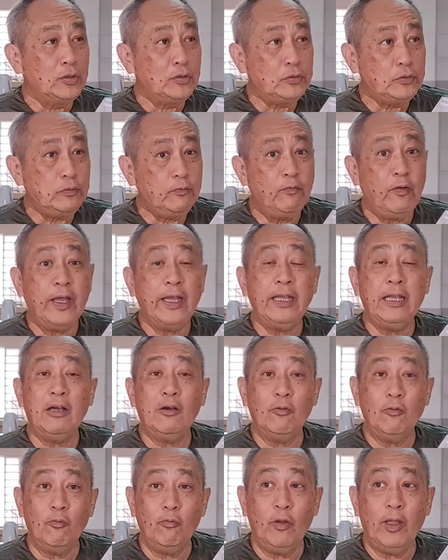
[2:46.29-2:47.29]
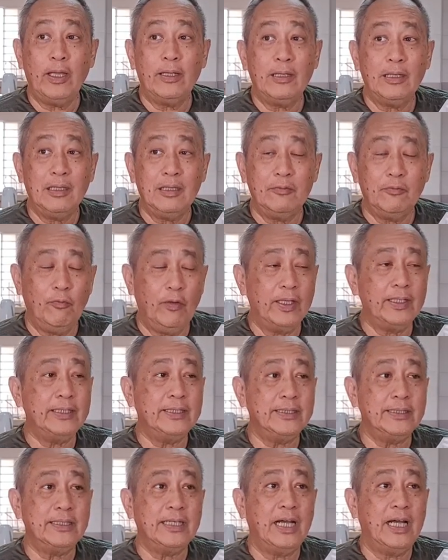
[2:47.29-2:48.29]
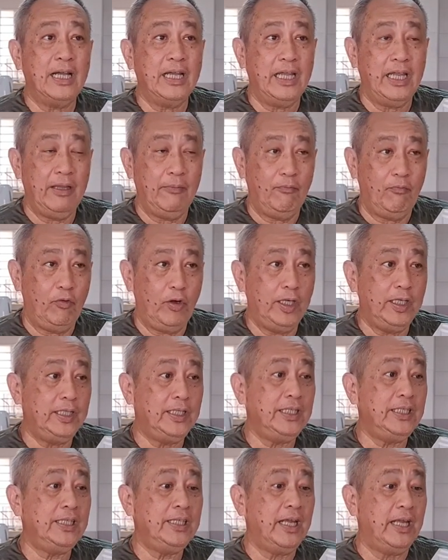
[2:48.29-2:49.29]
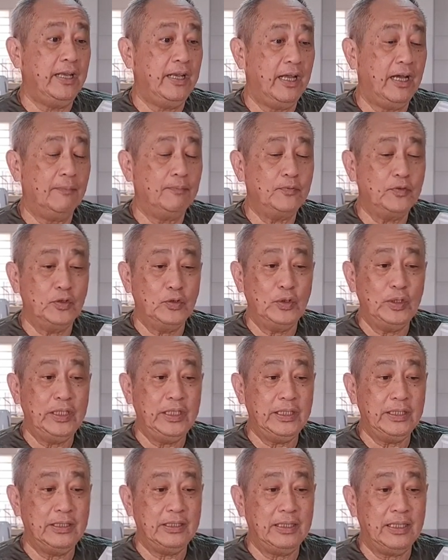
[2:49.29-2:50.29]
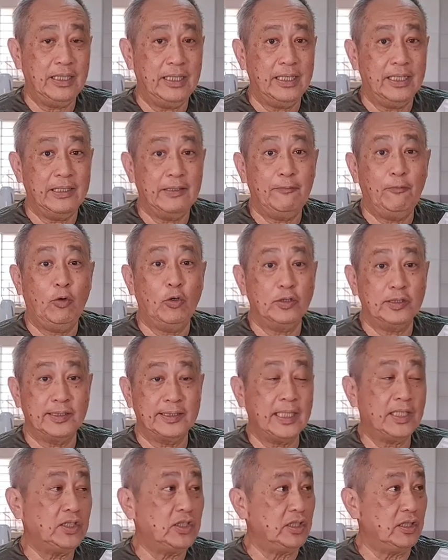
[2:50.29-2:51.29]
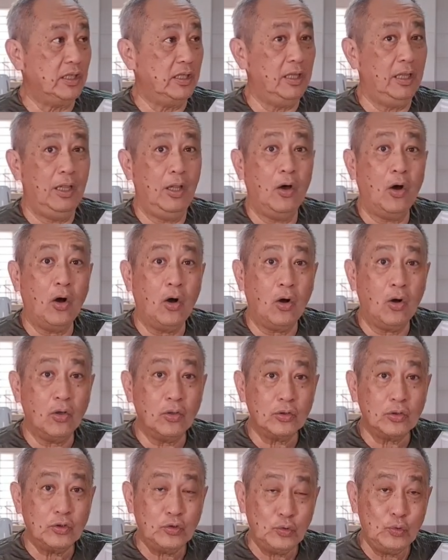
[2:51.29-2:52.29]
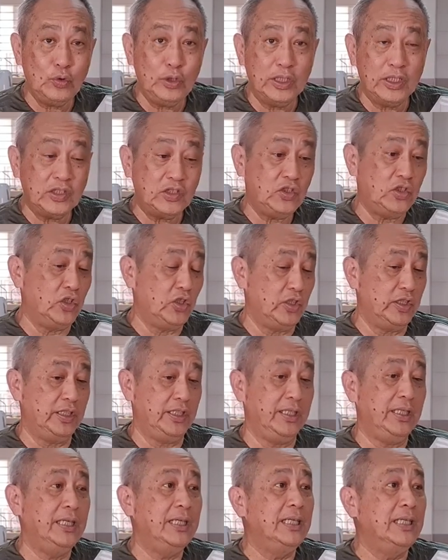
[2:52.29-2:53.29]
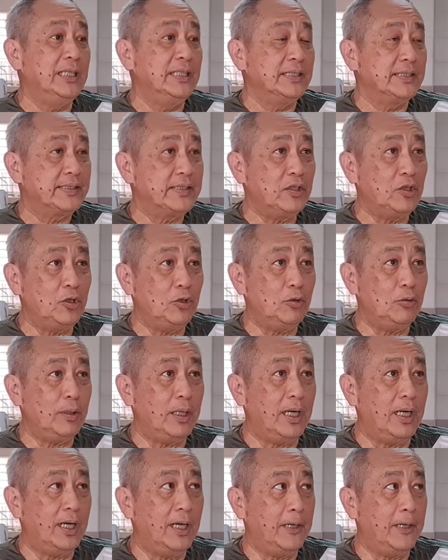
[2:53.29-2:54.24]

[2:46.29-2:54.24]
to find out whether I am ready and up to it for such a long 2 years journey. So